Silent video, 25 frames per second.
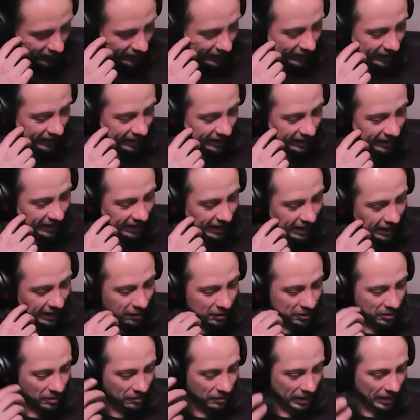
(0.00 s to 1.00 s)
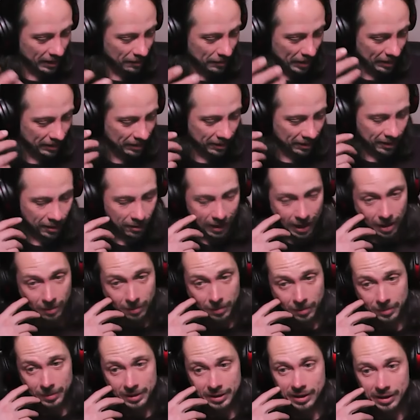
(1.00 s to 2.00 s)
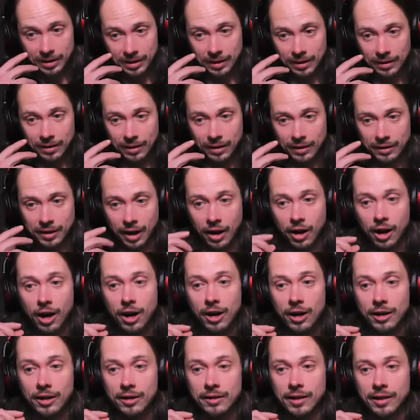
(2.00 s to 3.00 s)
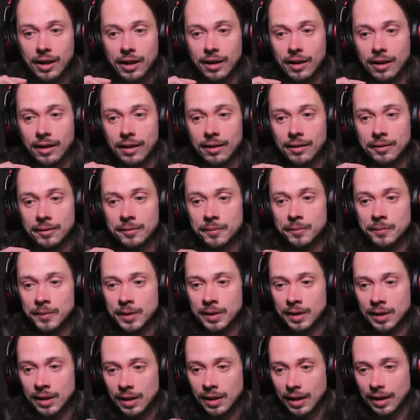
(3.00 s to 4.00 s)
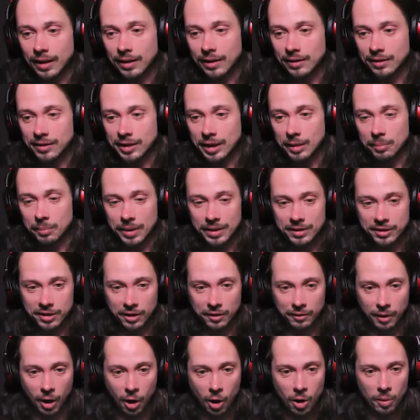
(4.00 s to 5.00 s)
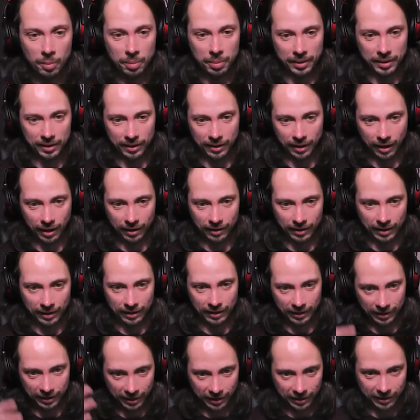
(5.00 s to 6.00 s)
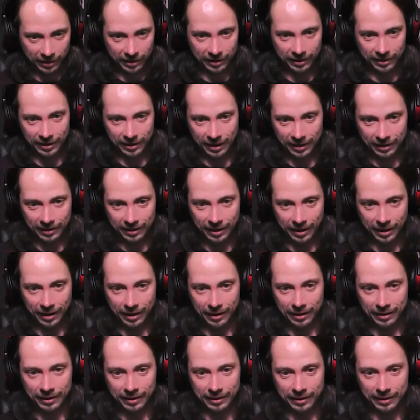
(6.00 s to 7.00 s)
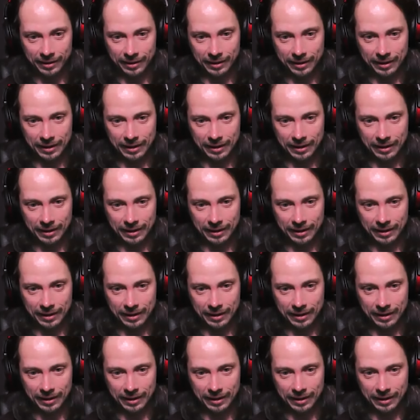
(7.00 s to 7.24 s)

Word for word: thing I also read about the new album is that there are like tidbits of hope in there. There